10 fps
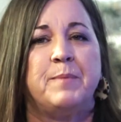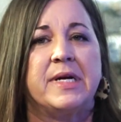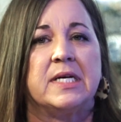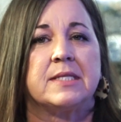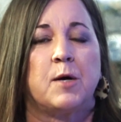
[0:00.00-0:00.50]

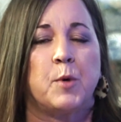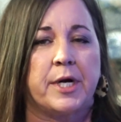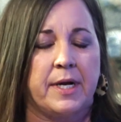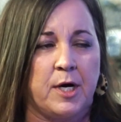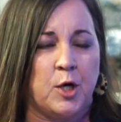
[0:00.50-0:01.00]
because I
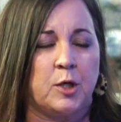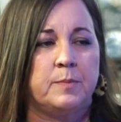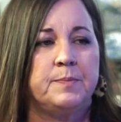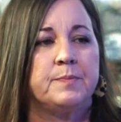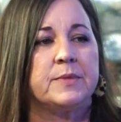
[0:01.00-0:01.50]
work at
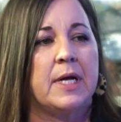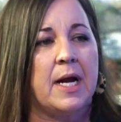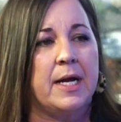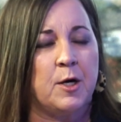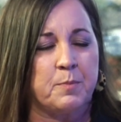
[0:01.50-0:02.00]
home.
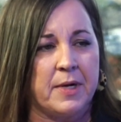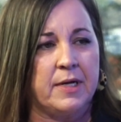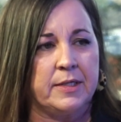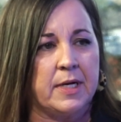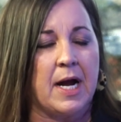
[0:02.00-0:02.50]
I
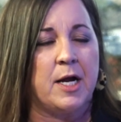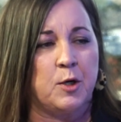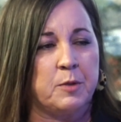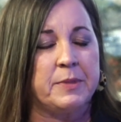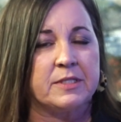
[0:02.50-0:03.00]

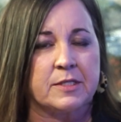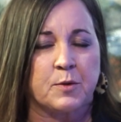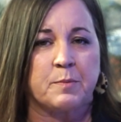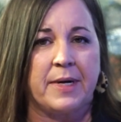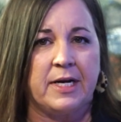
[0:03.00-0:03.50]
own a business
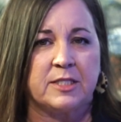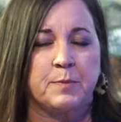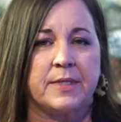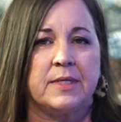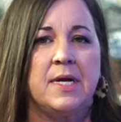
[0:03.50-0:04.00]
with my
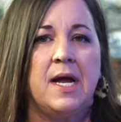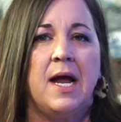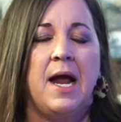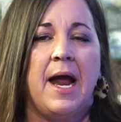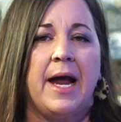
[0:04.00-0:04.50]
husband,
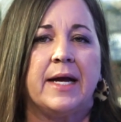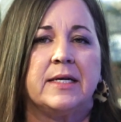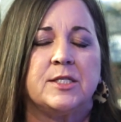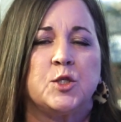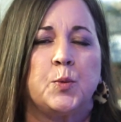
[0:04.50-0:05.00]
and